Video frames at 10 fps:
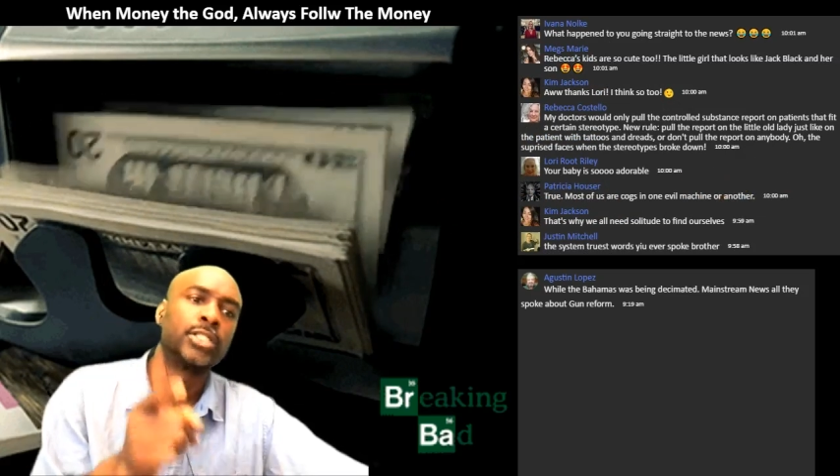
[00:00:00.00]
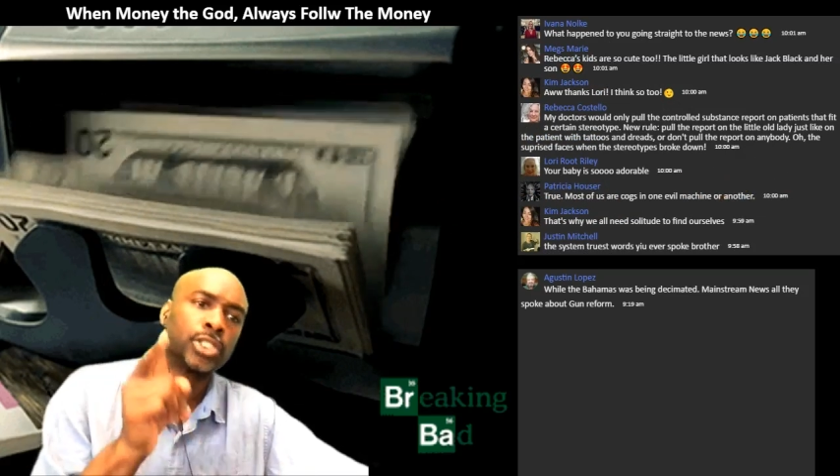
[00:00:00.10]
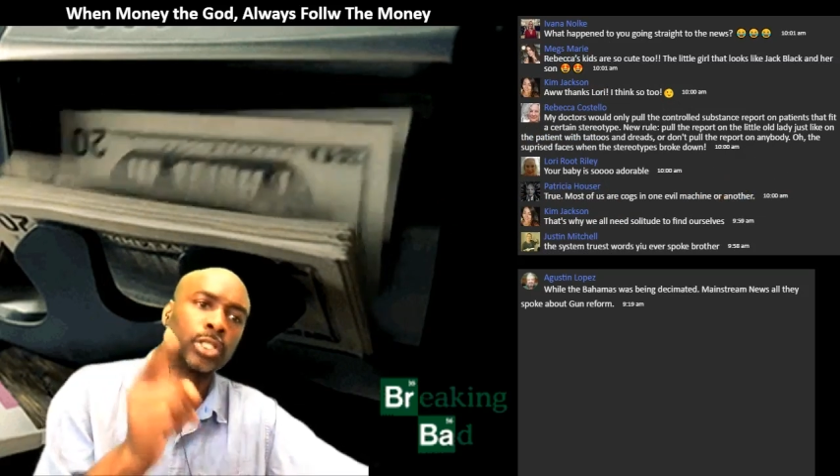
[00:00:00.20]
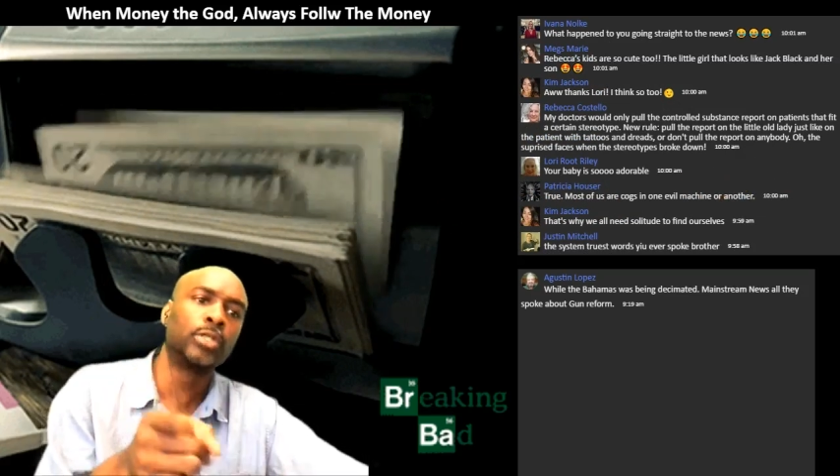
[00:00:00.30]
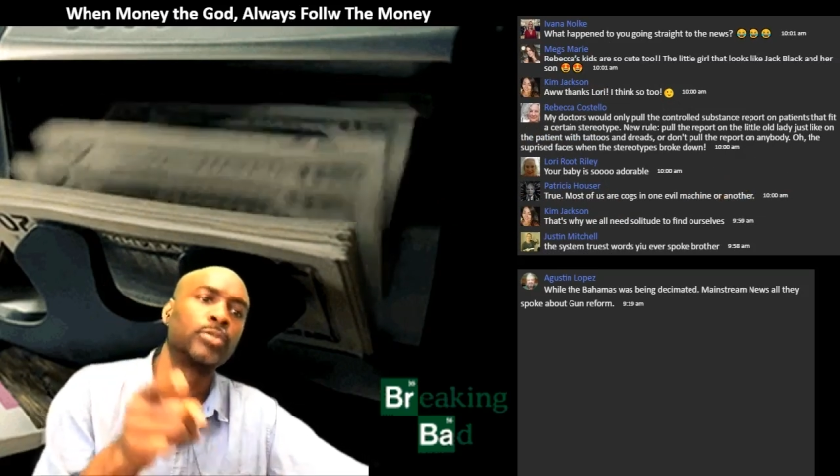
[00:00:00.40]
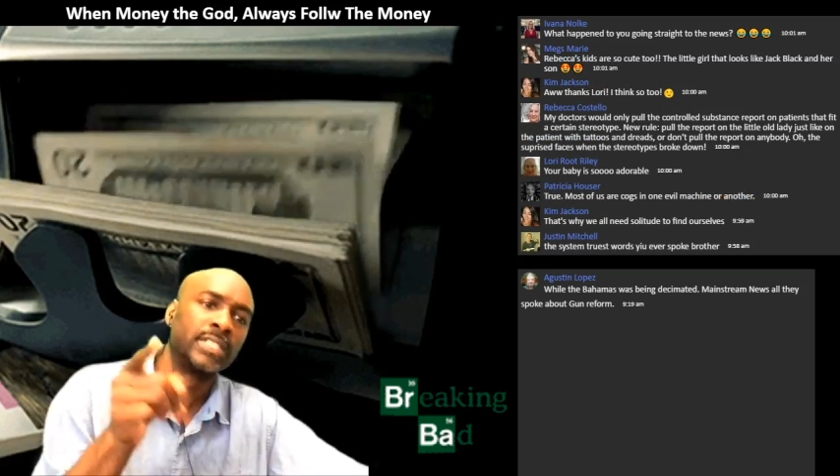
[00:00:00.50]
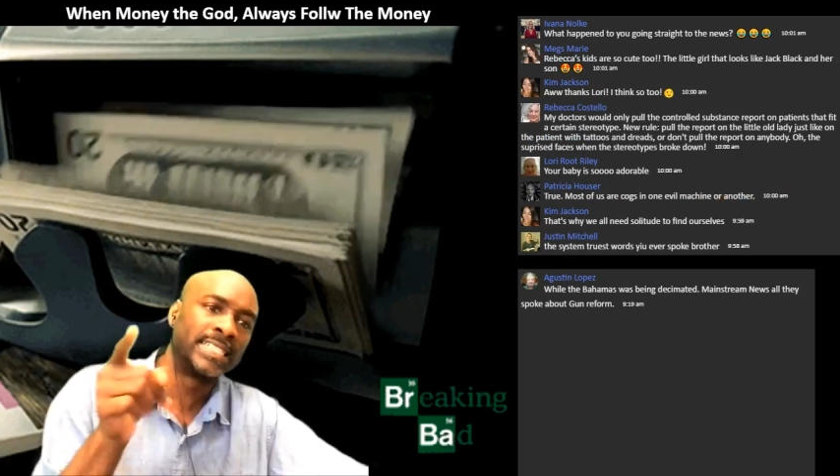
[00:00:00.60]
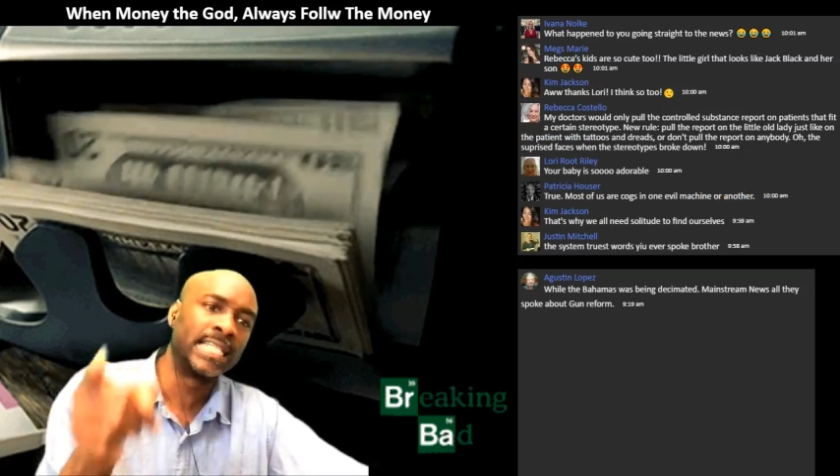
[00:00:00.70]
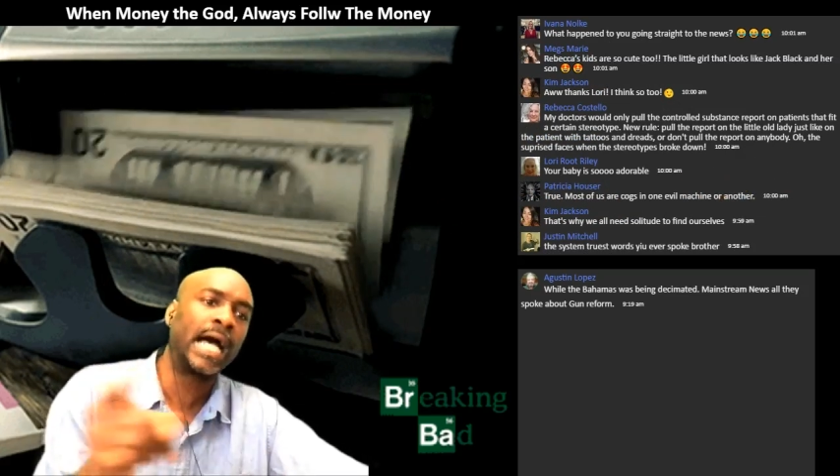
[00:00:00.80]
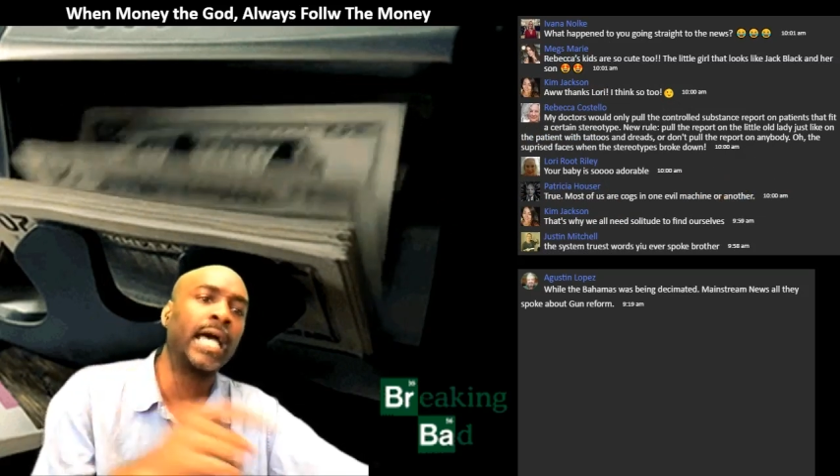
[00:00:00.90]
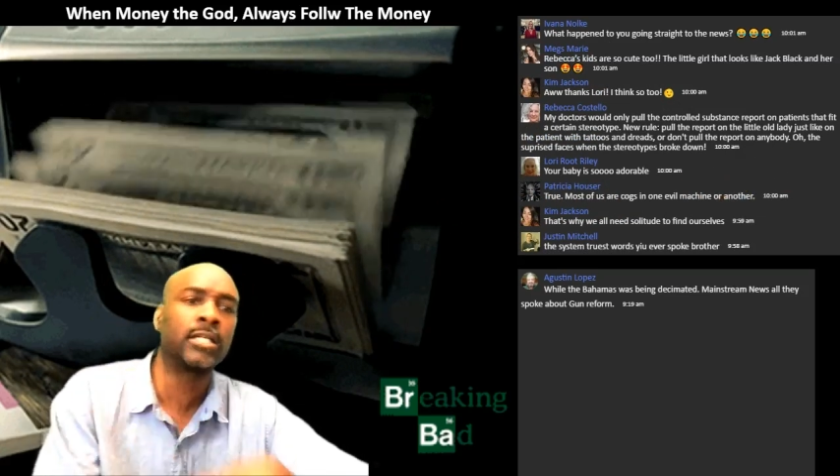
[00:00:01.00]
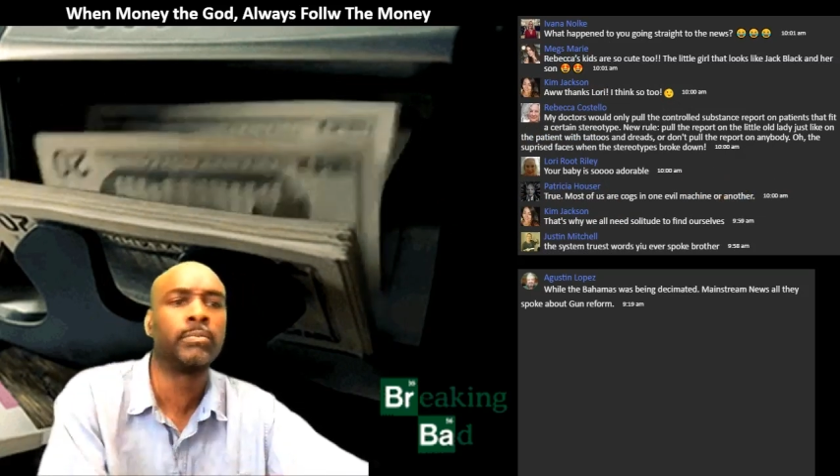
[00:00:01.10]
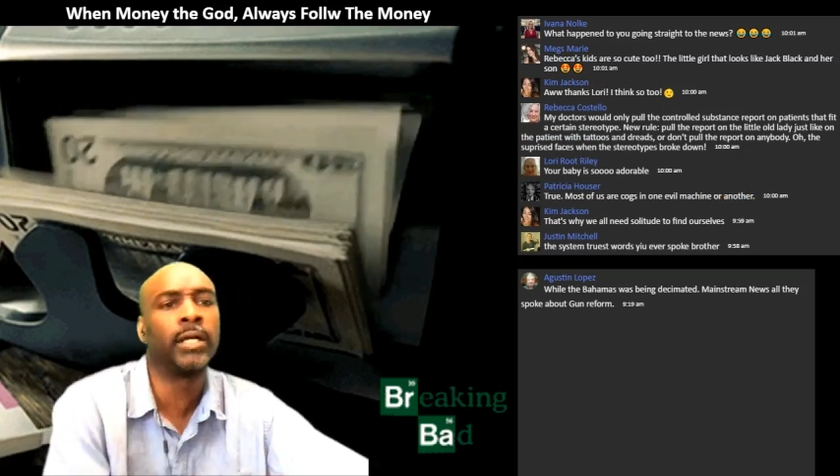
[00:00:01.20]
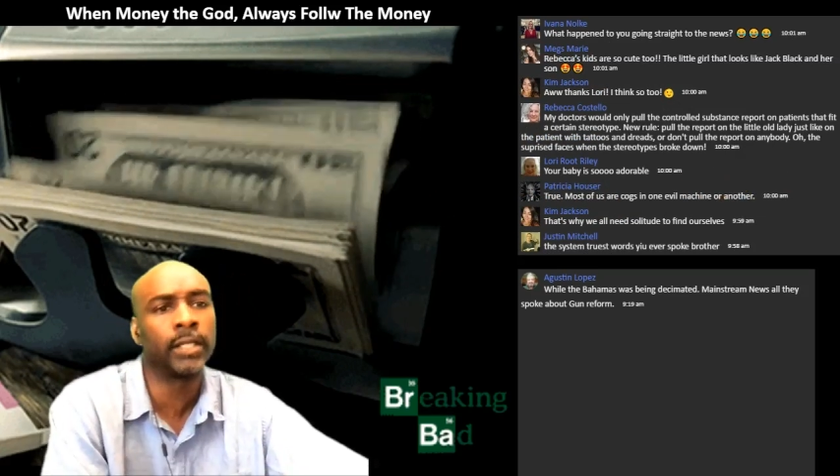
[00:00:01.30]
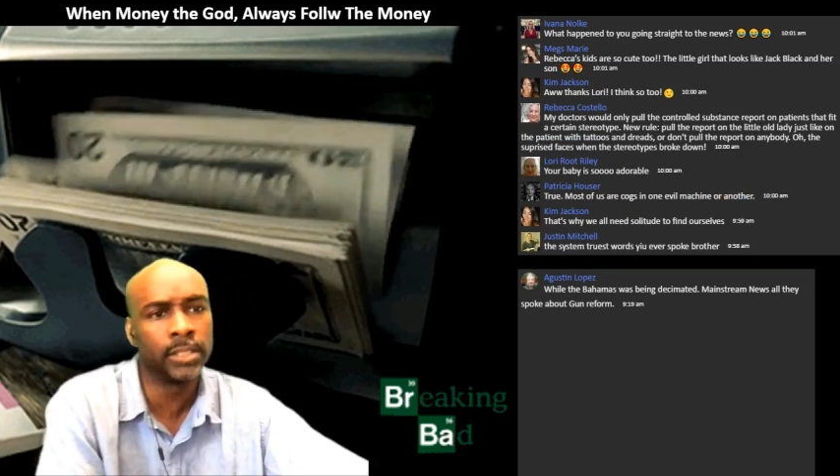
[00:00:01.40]
children die in
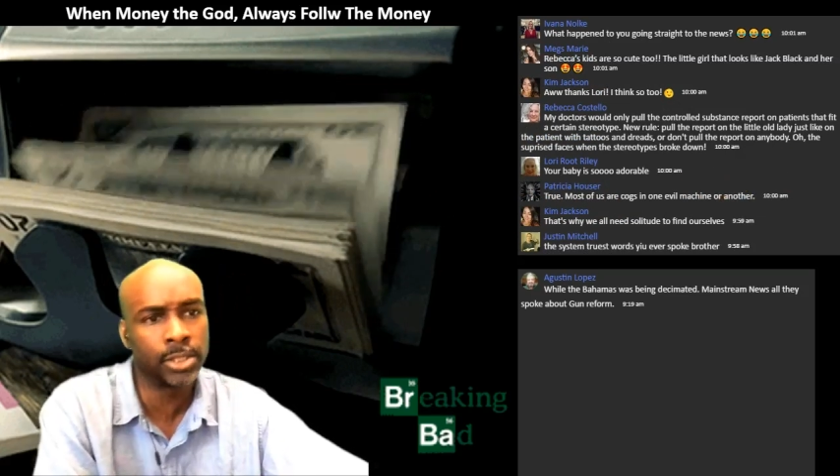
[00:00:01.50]
American